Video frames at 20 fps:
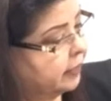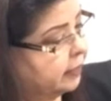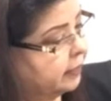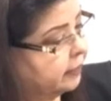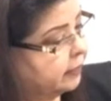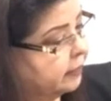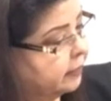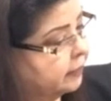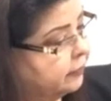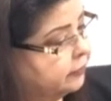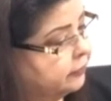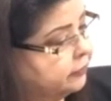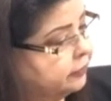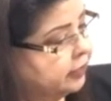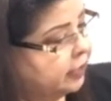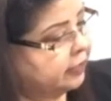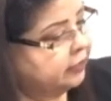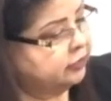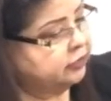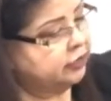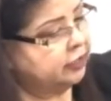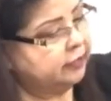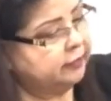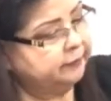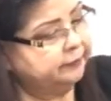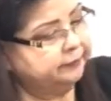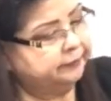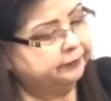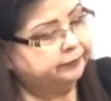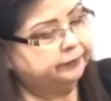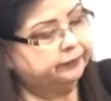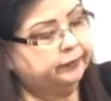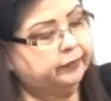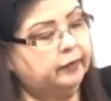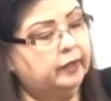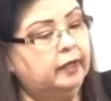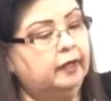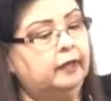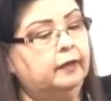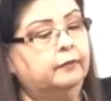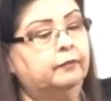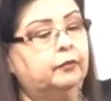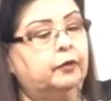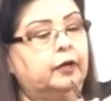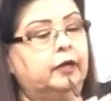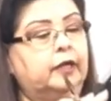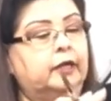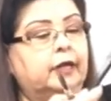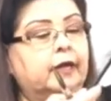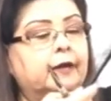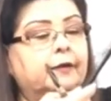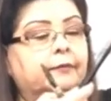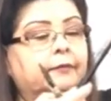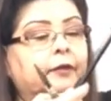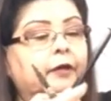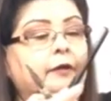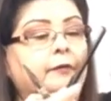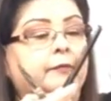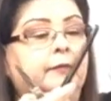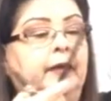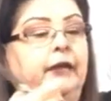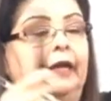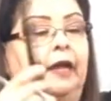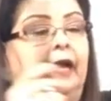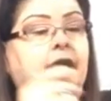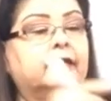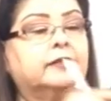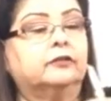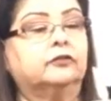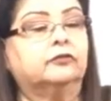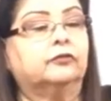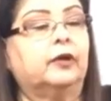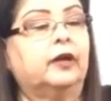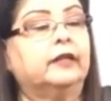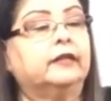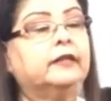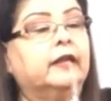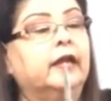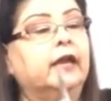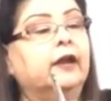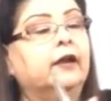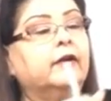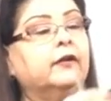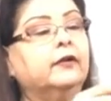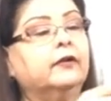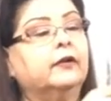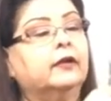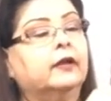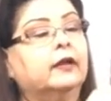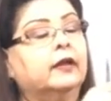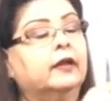Take another section, bring it up. Look, my guide is right there,